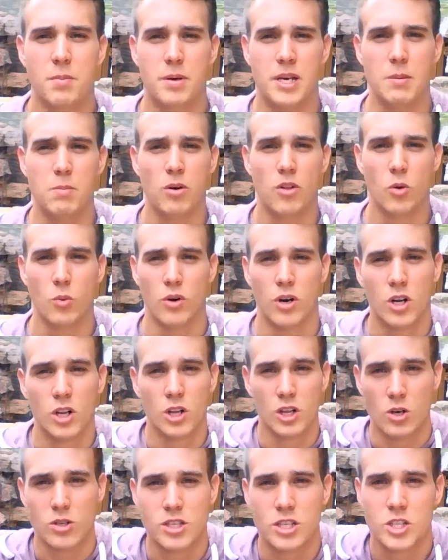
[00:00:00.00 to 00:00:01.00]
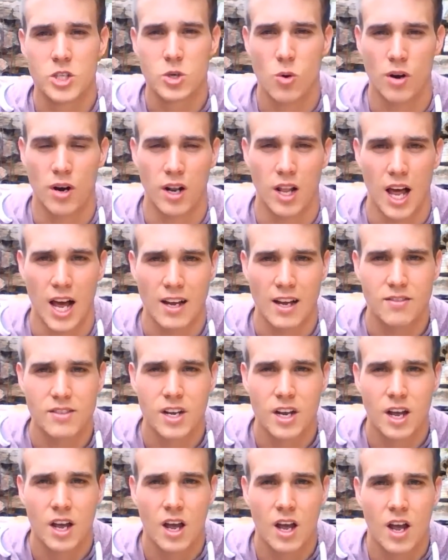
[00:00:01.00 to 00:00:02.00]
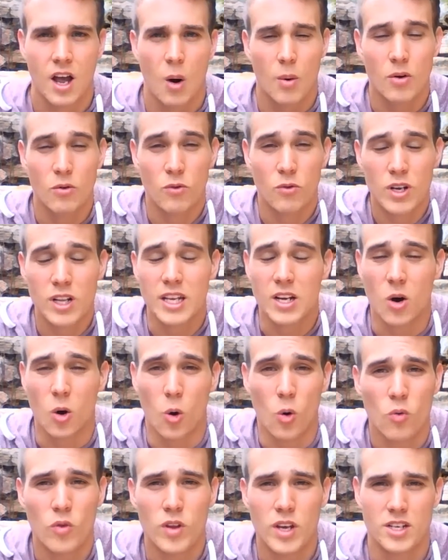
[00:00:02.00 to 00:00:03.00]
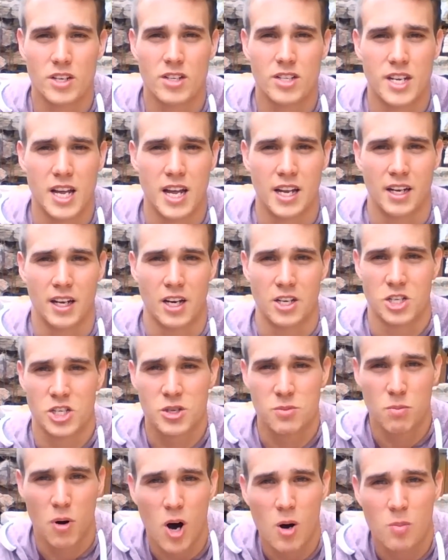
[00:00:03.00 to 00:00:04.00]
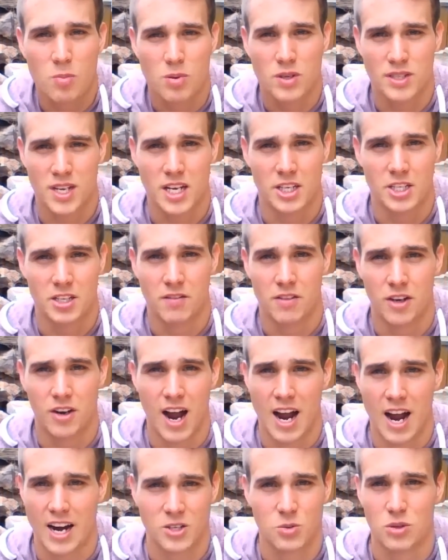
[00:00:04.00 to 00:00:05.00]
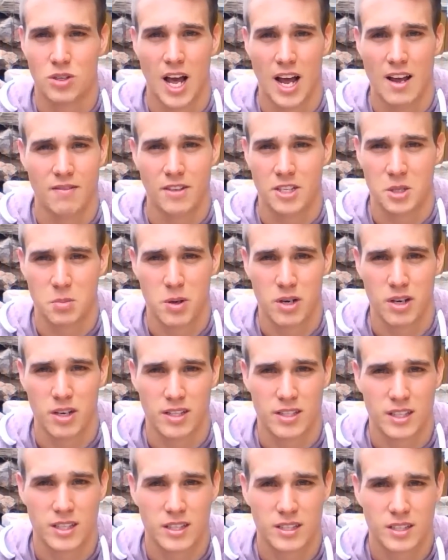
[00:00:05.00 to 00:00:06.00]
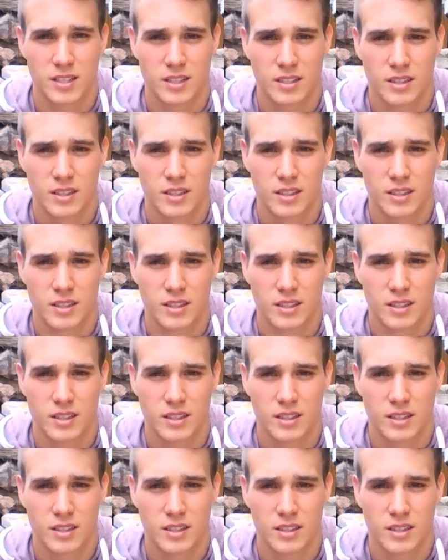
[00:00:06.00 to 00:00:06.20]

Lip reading: people that we're closest to in our lives, we really only understand a small percentage of their actual life experiences.